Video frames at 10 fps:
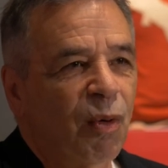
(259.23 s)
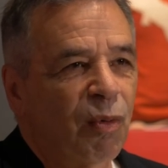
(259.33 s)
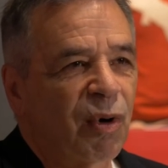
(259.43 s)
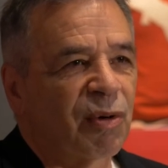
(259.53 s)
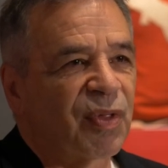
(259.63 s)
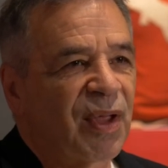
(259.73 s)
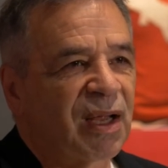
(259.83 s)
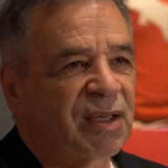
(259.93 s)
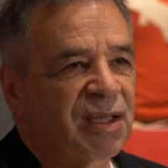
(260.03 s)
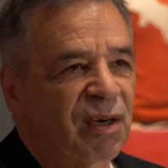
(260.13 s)
work with
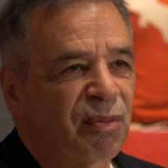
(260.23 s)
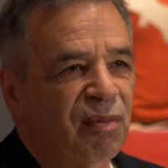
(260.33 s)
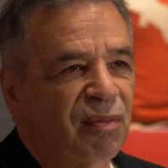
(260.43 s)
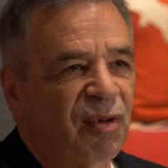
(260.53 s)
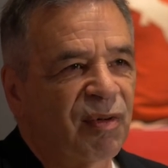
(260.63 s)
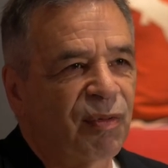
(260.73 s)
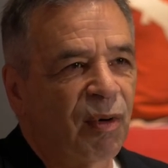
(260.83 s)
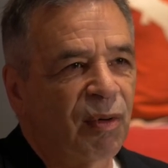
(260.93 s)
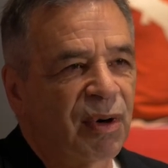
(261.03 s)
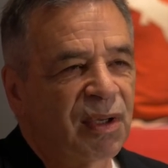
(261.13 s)
that um, moving
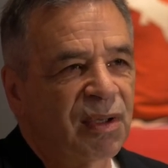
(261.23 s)
forward.